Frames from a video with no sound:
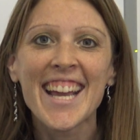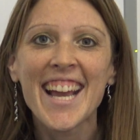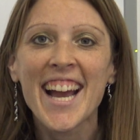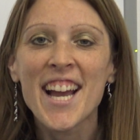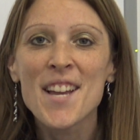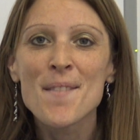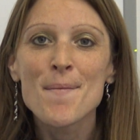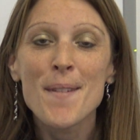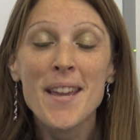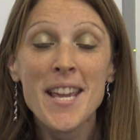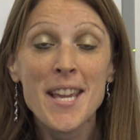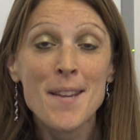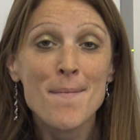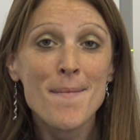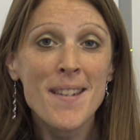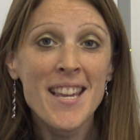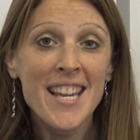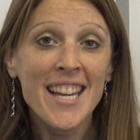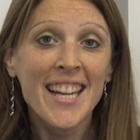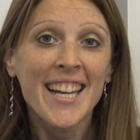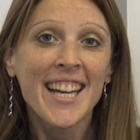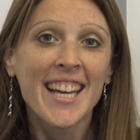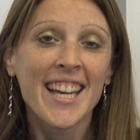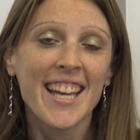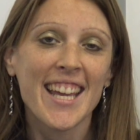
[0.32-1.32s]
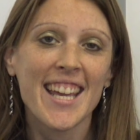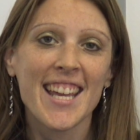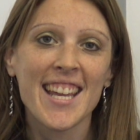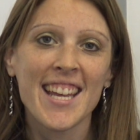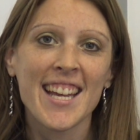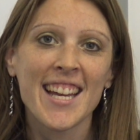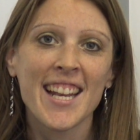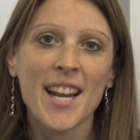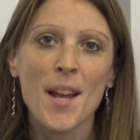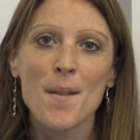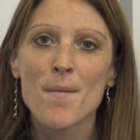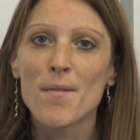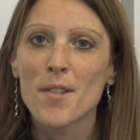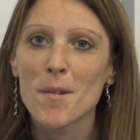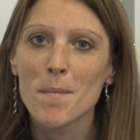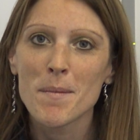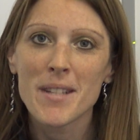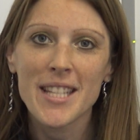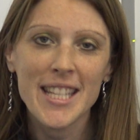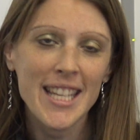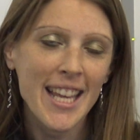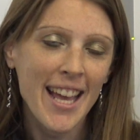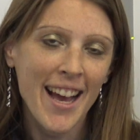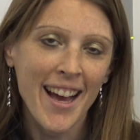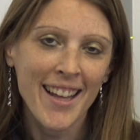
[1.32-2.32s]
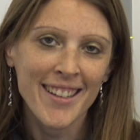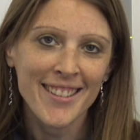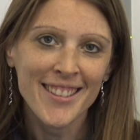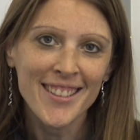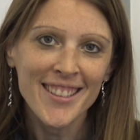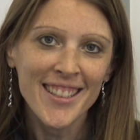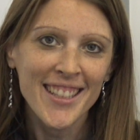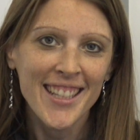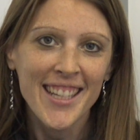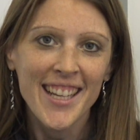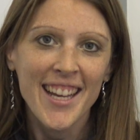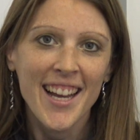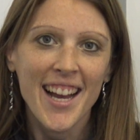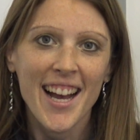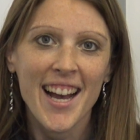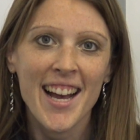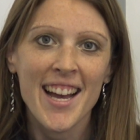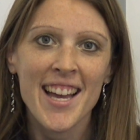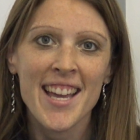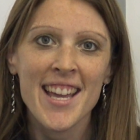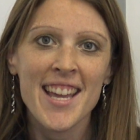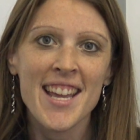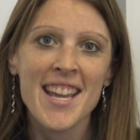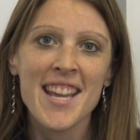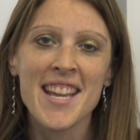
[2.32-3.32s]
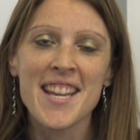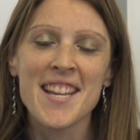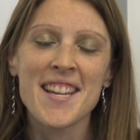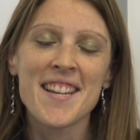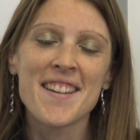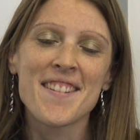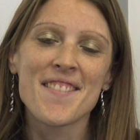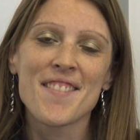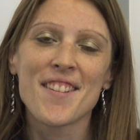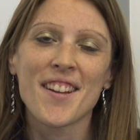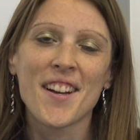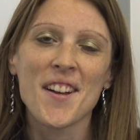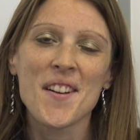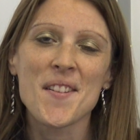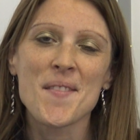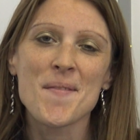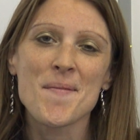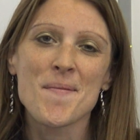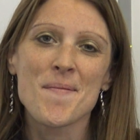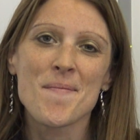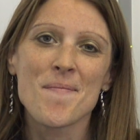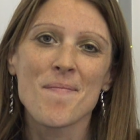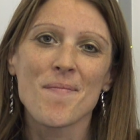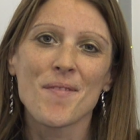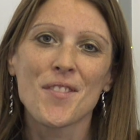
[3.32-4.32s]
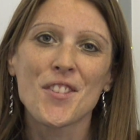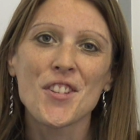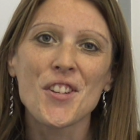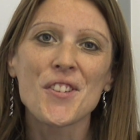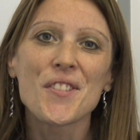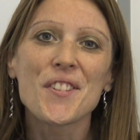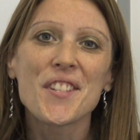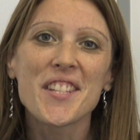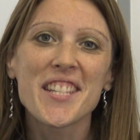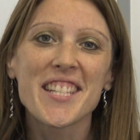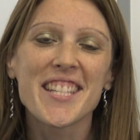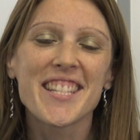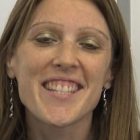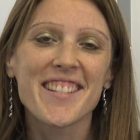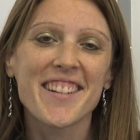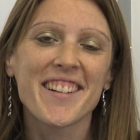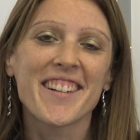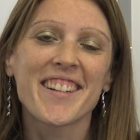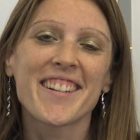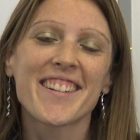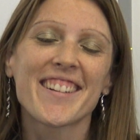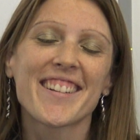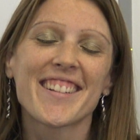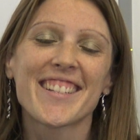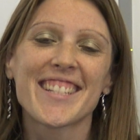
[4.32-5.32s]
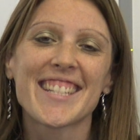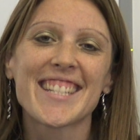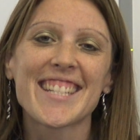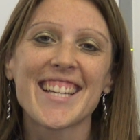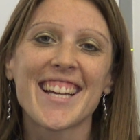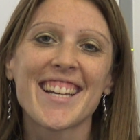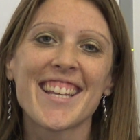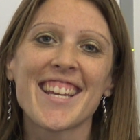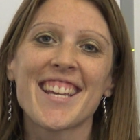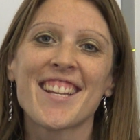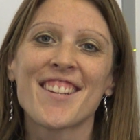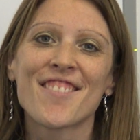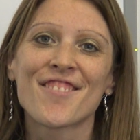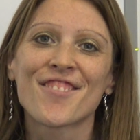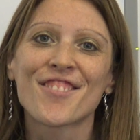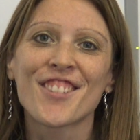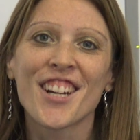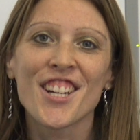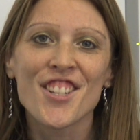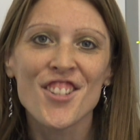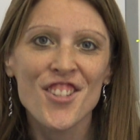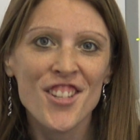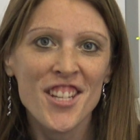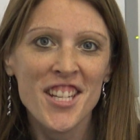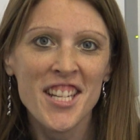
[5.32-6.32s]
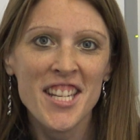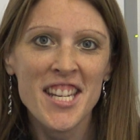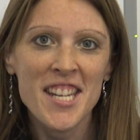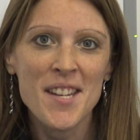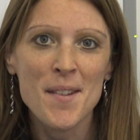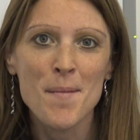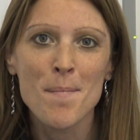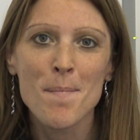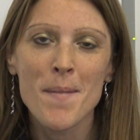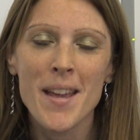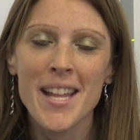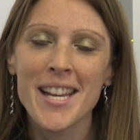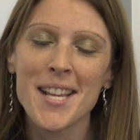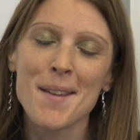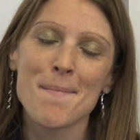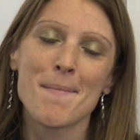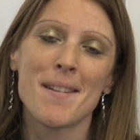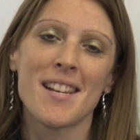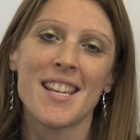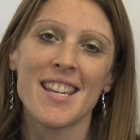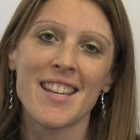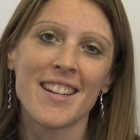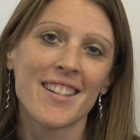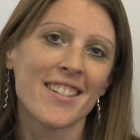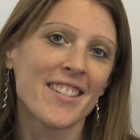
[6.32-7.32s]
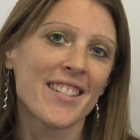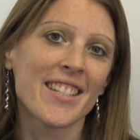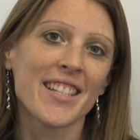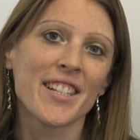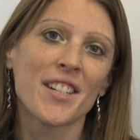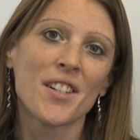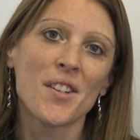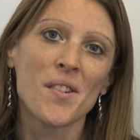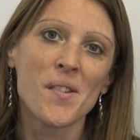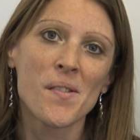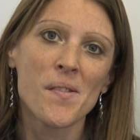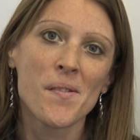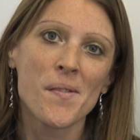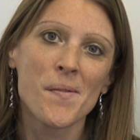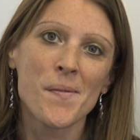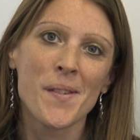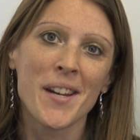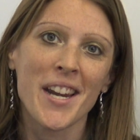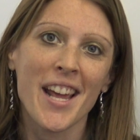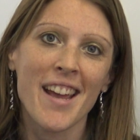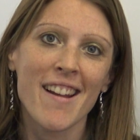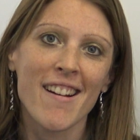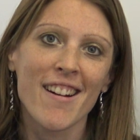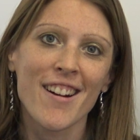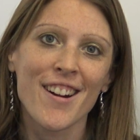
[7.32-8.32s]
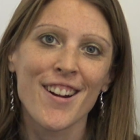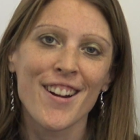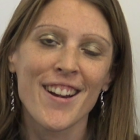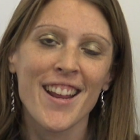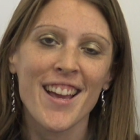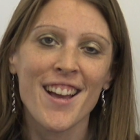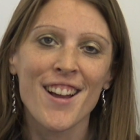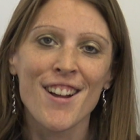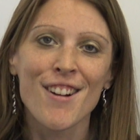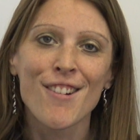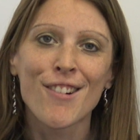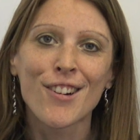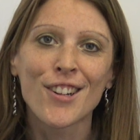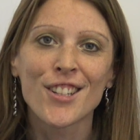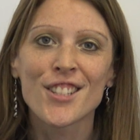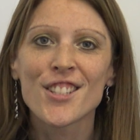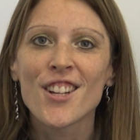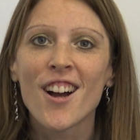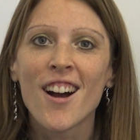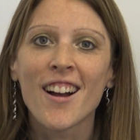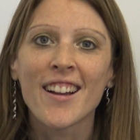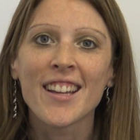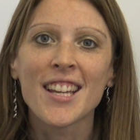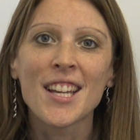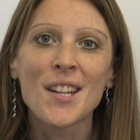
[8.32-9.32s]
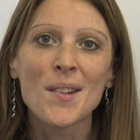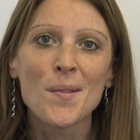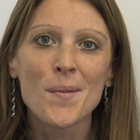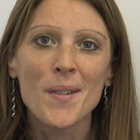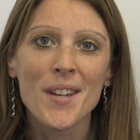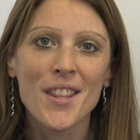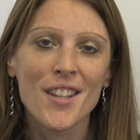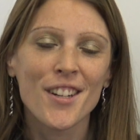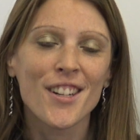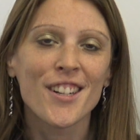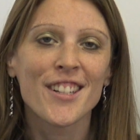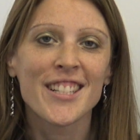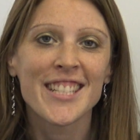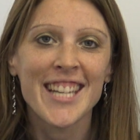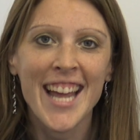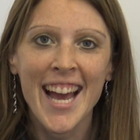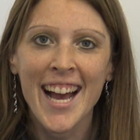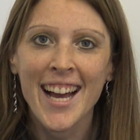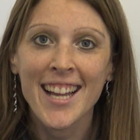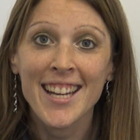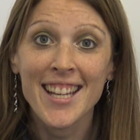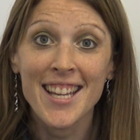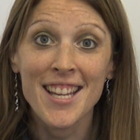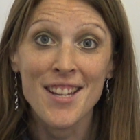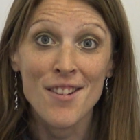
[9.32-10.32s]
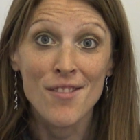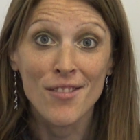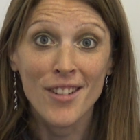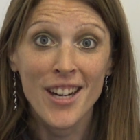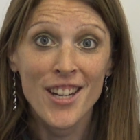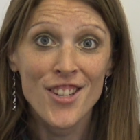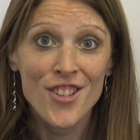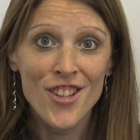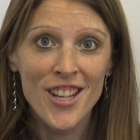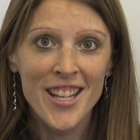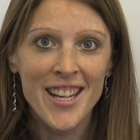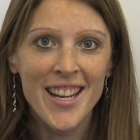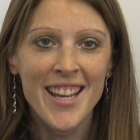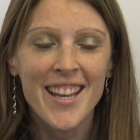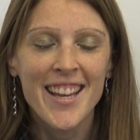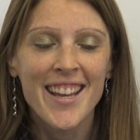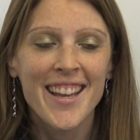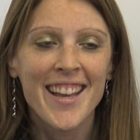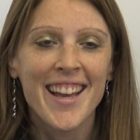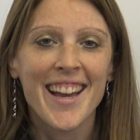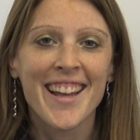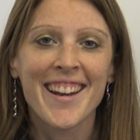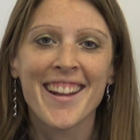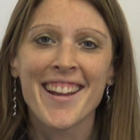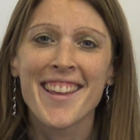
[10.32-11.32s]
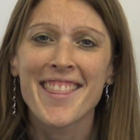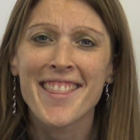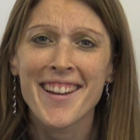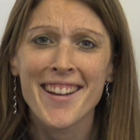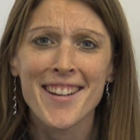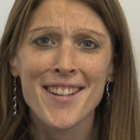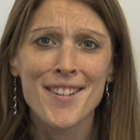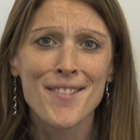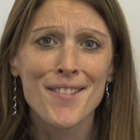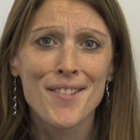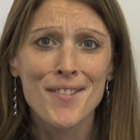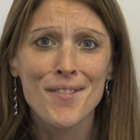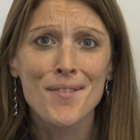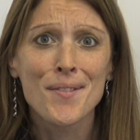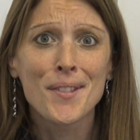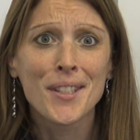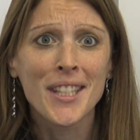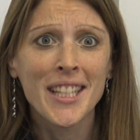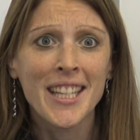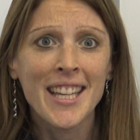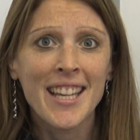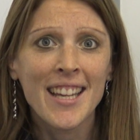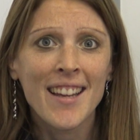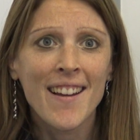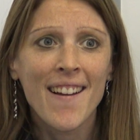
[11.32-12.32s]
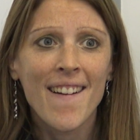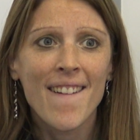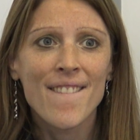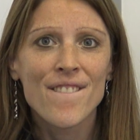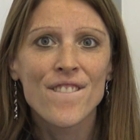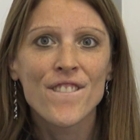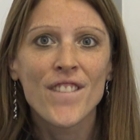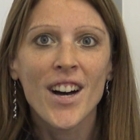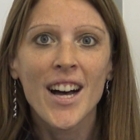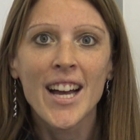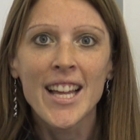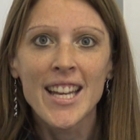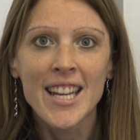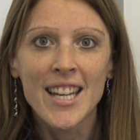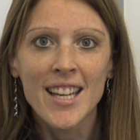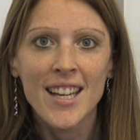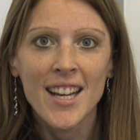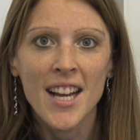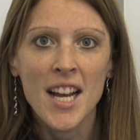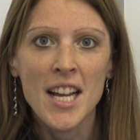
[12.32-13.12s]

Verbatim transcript: I'm Amy, and I'm from Seattle. I chose to start studying Russian many years ago when I heard a girl talking with her dad in Russian, and I thought it was really fun